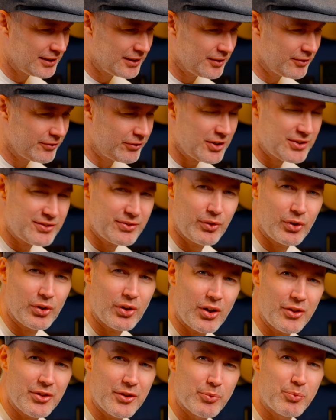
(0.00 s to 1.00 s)
First of all,
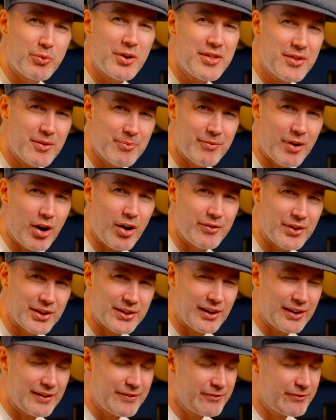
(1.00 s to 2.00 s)
on the rhythm of it,
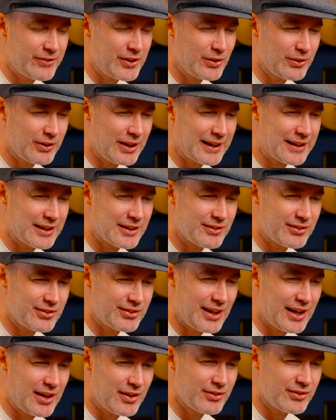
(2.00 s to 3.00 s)
I feel like it
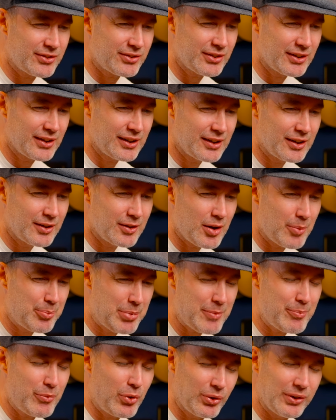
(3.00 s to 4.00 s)
sounds a
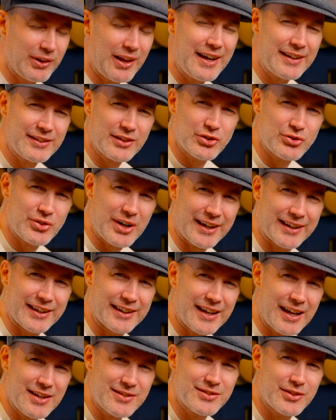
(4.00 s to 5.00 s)
bit more like the track.
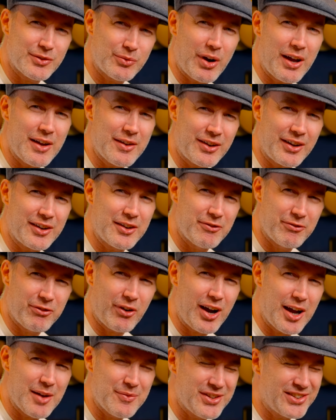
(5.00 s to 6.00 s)
It has the right kind of
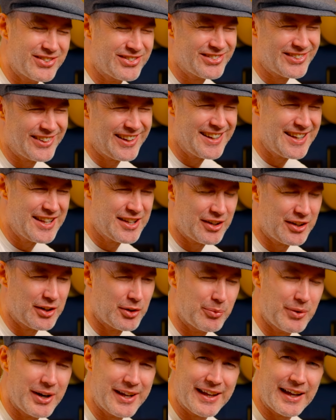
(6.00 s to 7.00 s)
vibe, this slightly kind
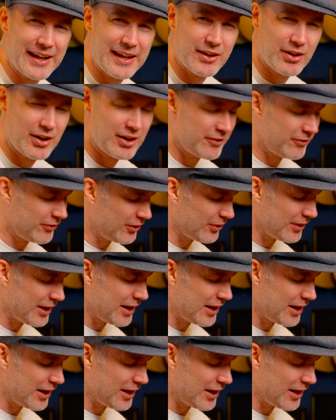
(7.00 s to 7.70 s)
of reggae kind of feel.